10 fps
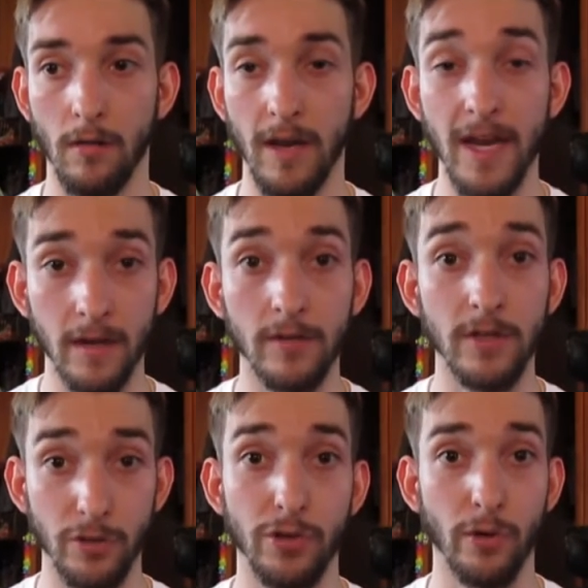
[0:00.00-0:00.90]

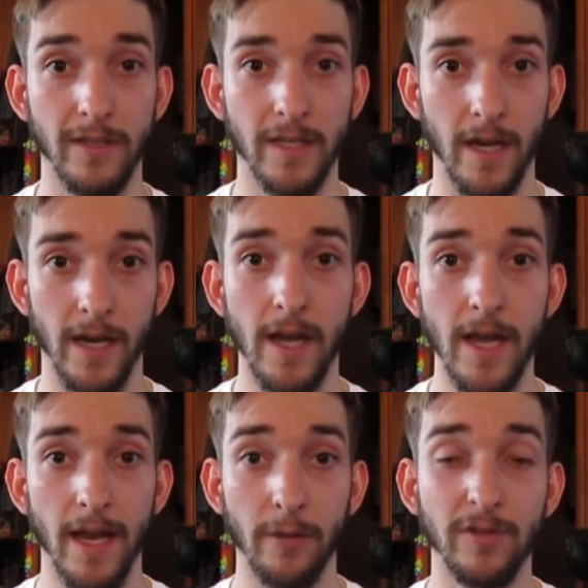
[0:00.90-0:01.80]
New York City,
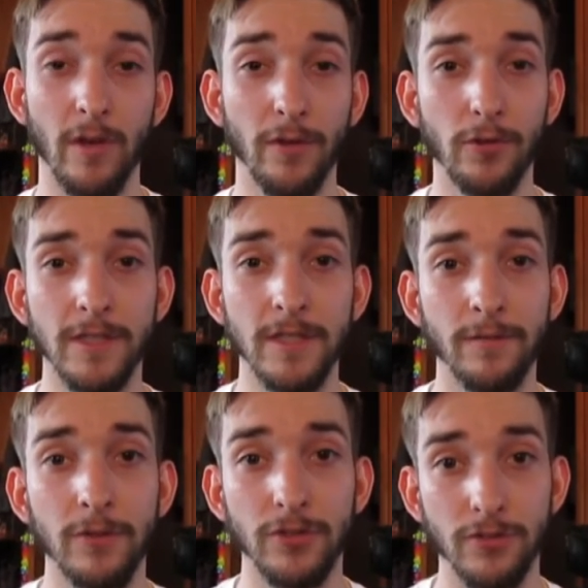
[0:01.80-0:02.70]
and it was called the
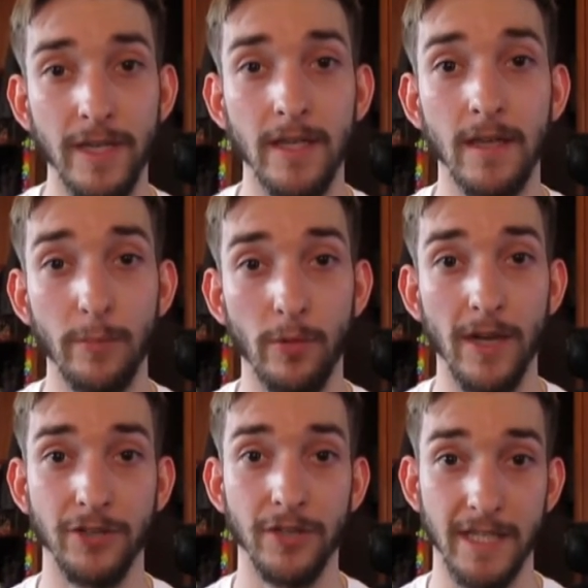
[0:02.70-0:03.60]
Christopher Street
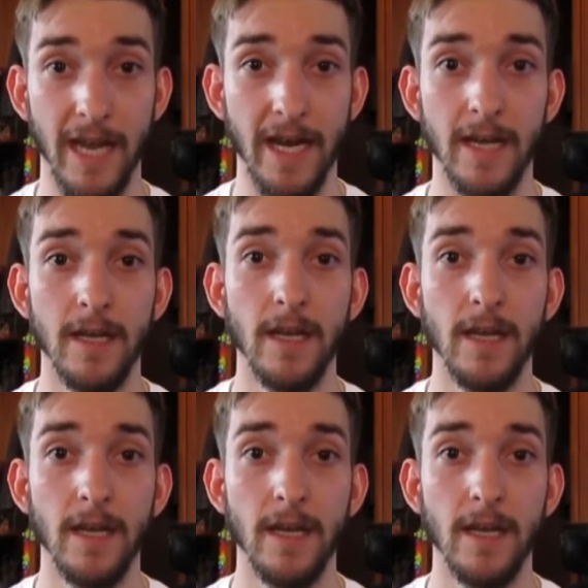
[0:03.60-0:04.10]
Liberation Day.